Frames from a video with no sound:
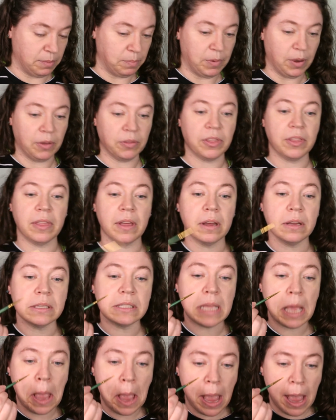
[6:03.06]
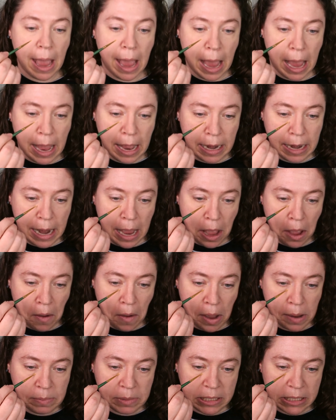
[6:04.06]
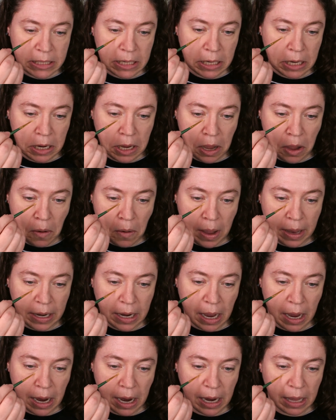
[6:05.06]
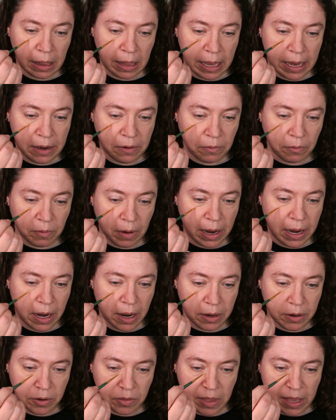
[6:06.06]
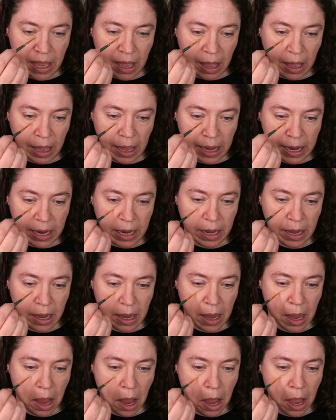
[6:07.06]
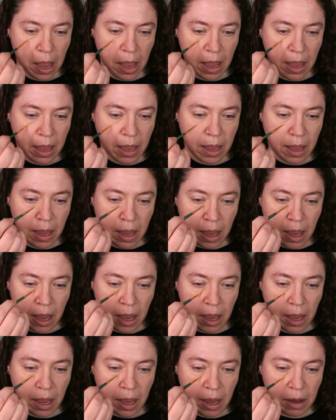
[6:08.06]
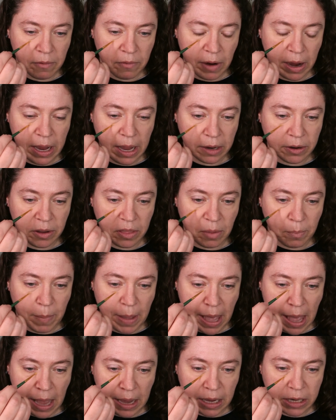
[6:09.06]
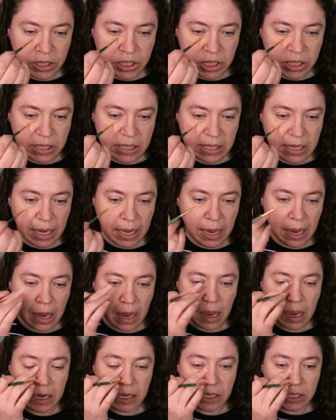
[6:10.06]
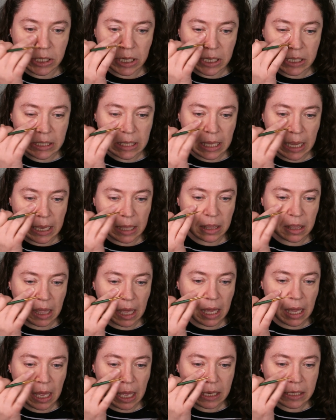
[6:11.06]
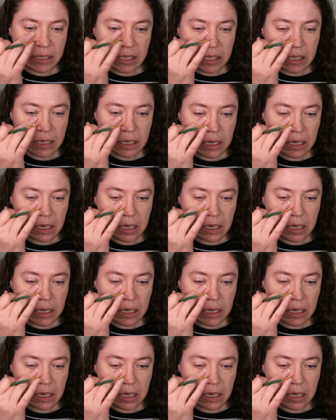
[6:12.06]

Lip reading: both of those. And now I'm just gonna go and highlight right under the eye, right under the bag, I should say, just like that.